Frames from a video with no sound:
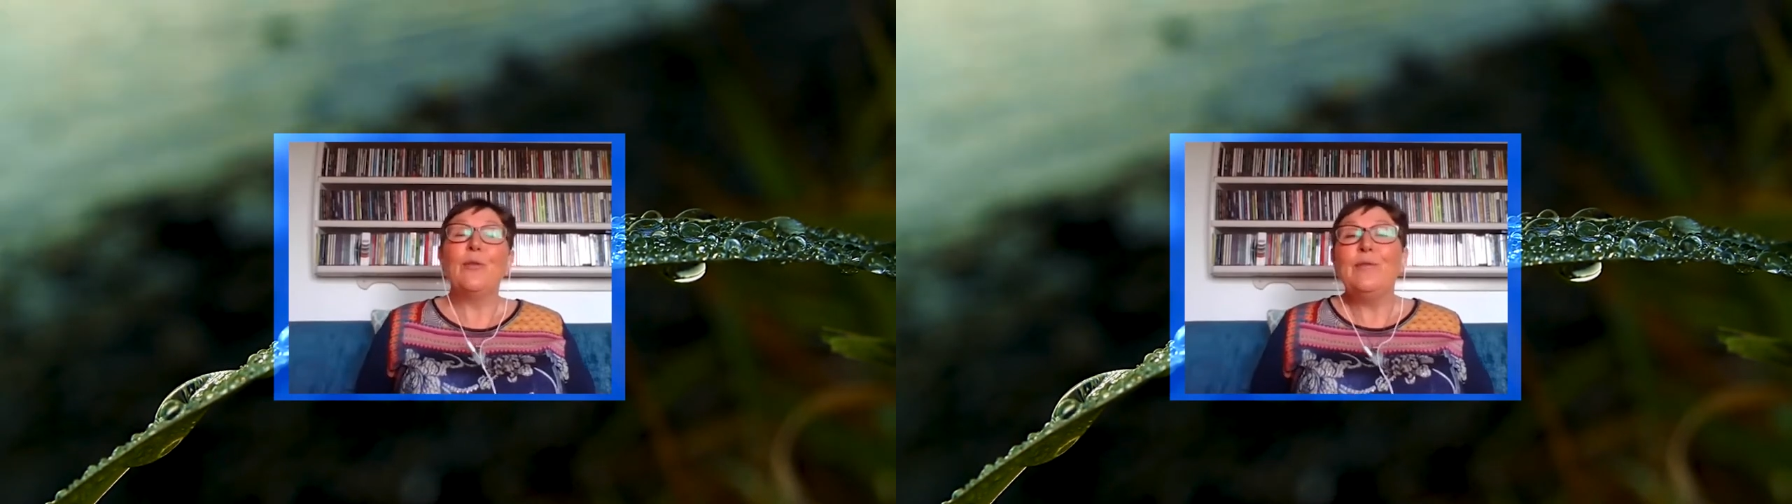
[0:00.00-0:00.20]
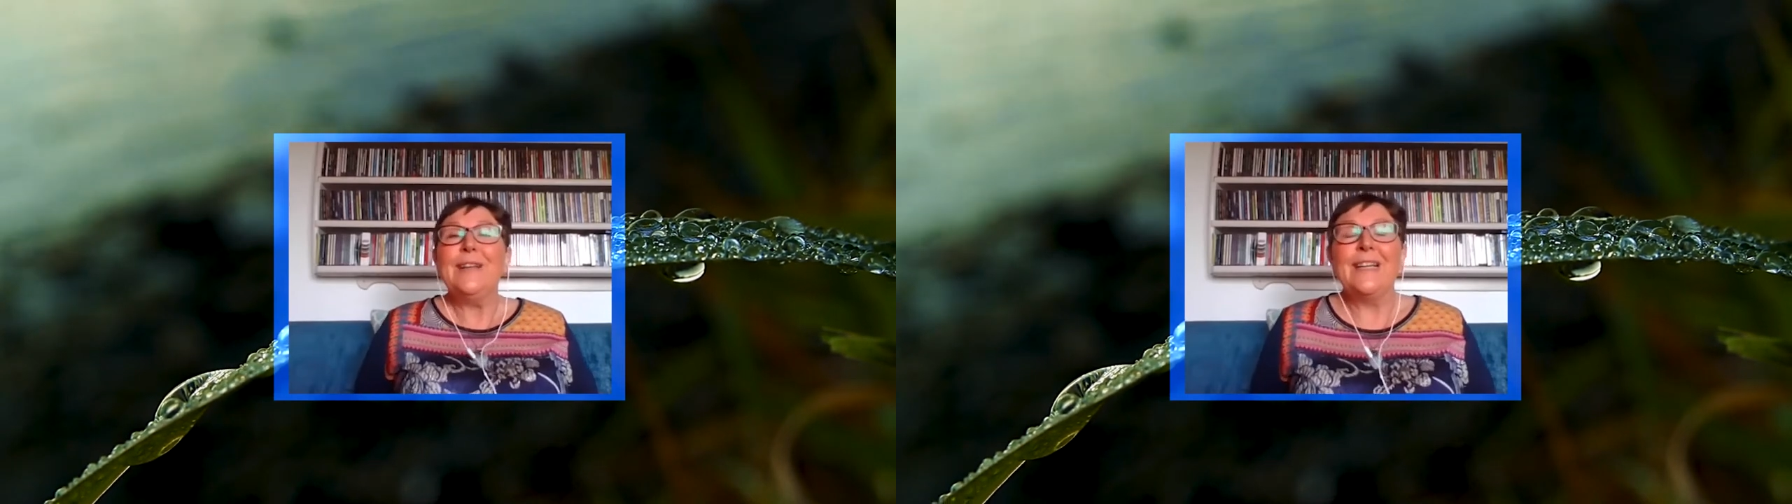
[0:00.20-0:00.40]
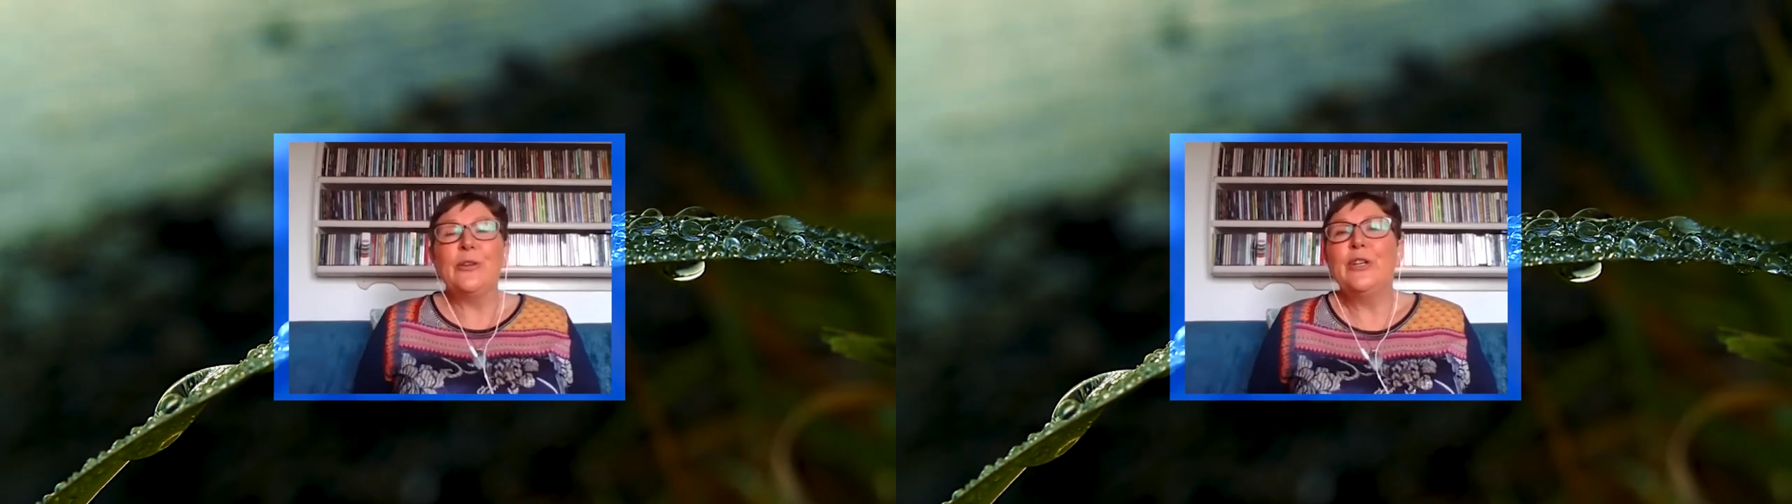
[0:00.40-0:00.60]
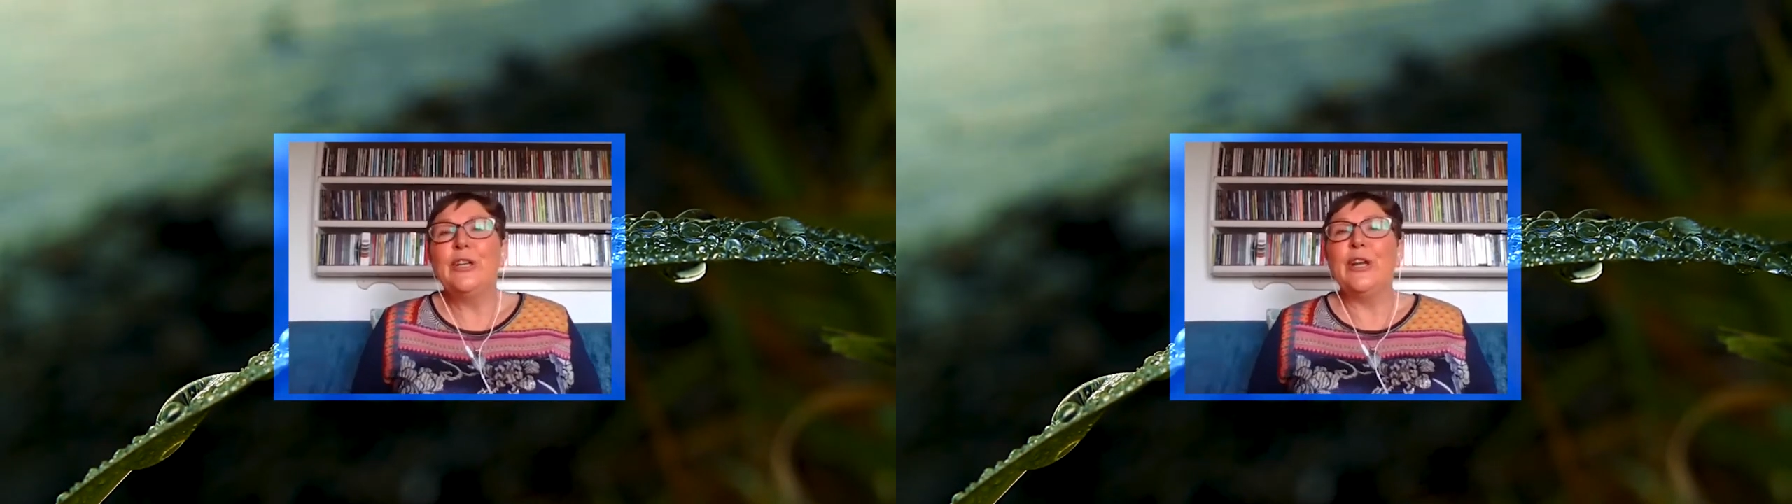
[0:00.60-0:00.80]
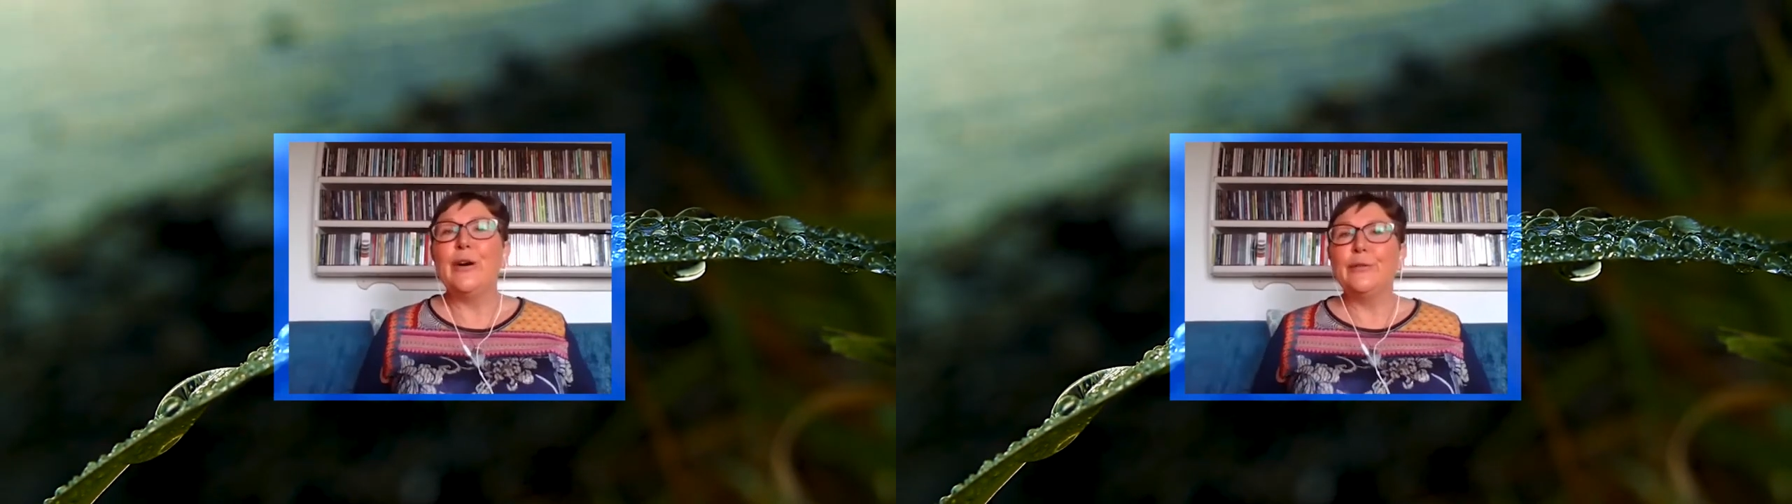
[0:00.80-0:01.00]
not feeling
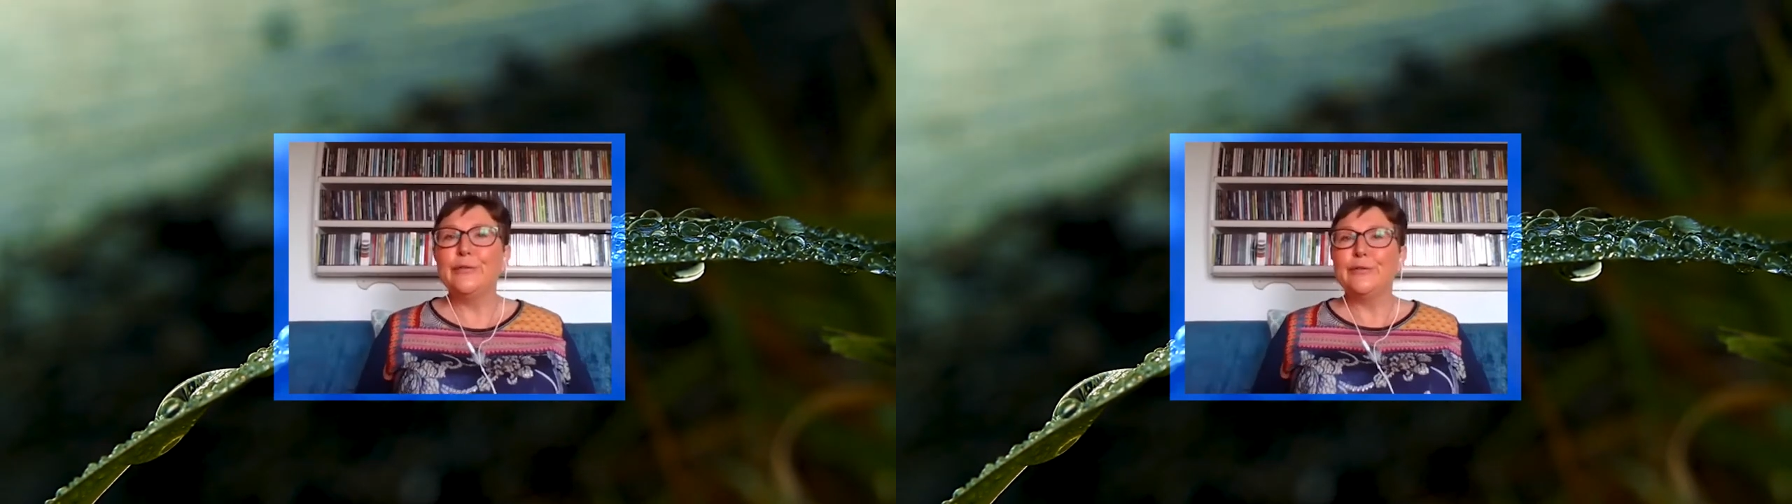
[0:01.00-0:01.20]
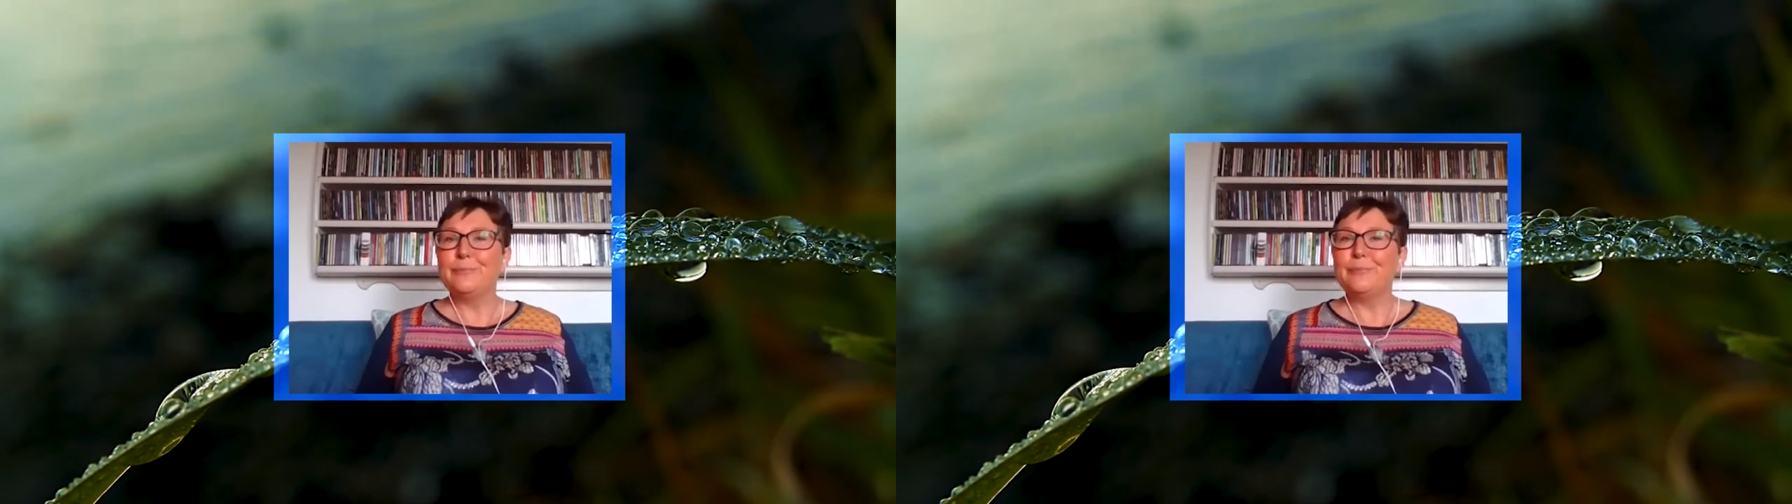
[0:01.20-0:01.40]
good enough.